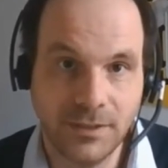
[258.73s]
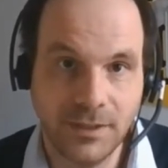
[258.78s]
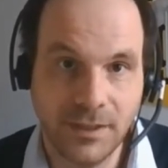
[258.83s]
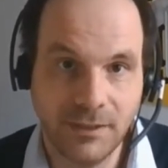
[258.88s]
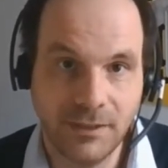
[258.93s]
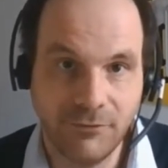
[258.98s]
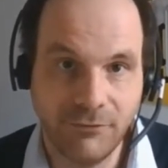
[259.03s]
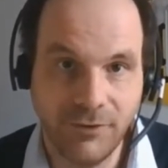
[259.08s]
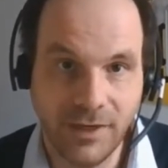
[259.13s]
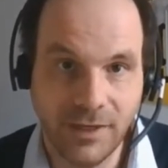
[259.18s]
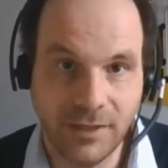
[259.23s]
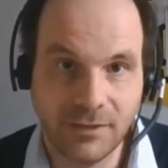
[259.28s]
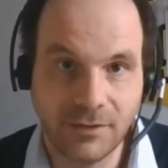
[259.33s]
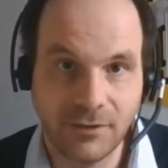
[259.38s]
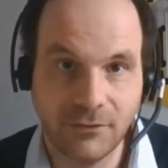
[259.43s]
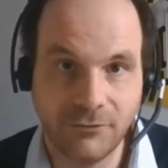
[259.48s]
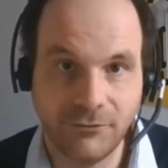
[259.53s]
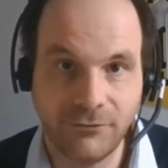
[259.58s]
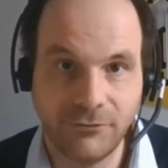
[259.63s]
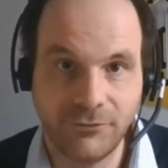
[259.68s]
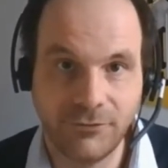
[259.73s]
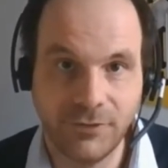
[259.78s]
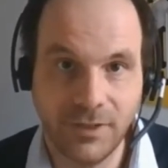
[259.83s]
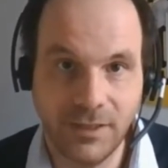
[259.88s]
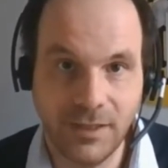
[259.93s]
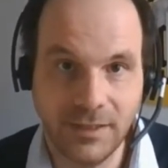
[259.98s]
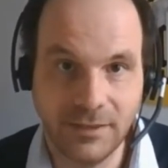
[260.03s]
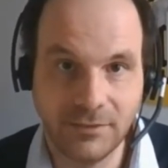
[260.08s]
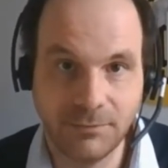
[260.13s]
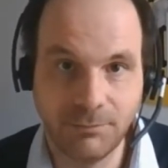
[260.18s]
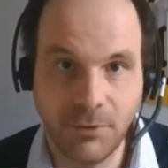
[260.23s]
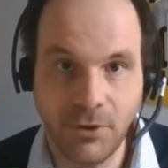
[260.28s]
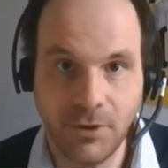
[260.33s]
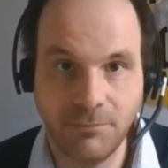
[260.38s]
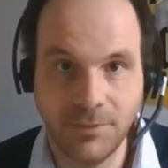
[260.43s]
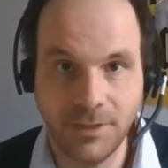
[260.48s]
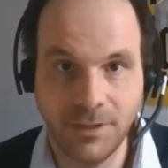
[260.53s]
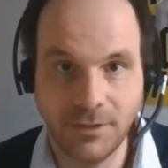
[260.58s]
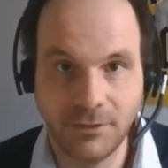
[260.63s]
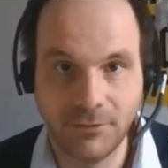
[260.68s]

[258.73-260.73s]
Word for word: the effect of a less permanent